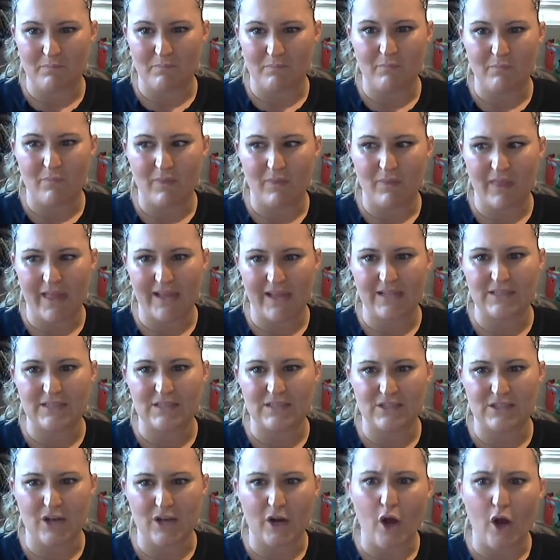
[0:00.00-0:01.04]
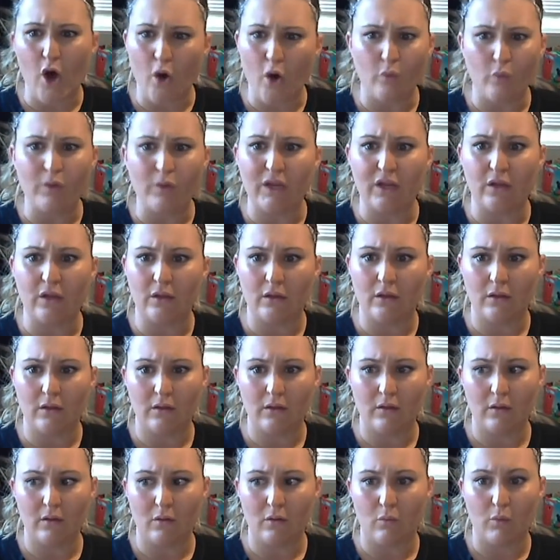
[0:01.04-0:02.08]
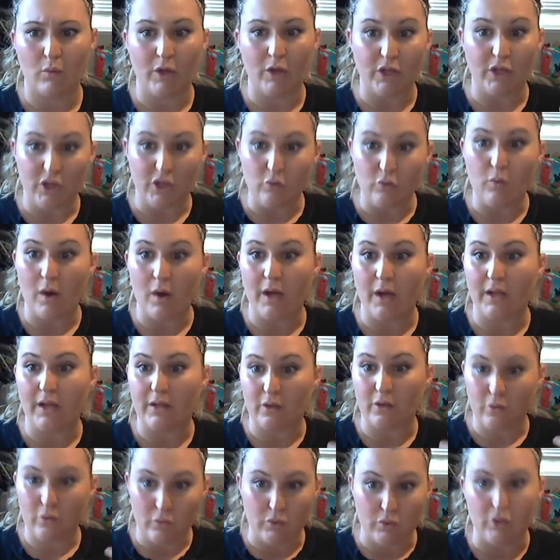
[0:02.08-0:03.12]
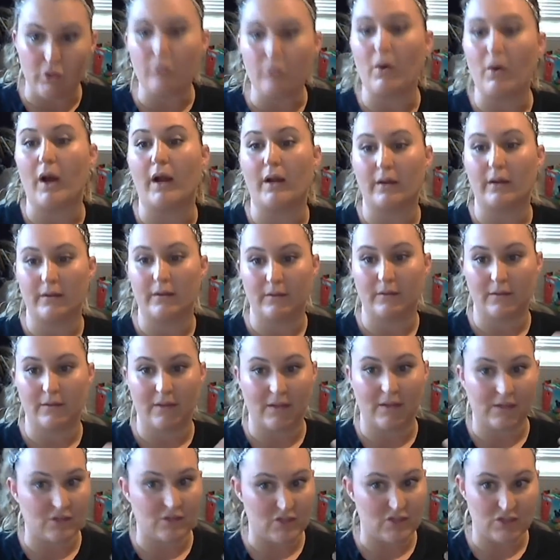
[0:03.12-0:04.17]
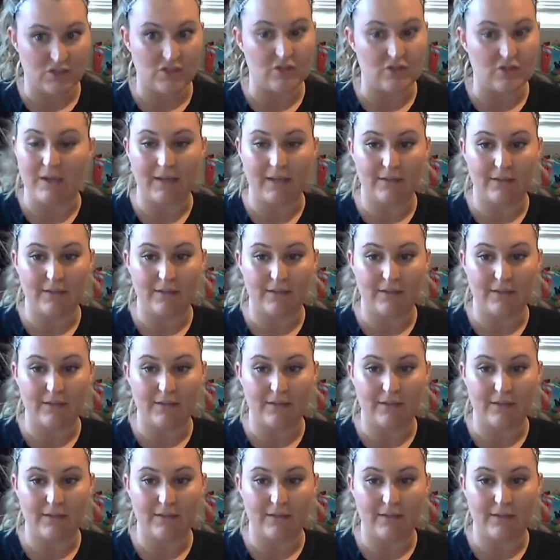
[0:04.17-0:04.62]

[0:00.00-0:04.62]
like start owning what you want and who you are, and just do it.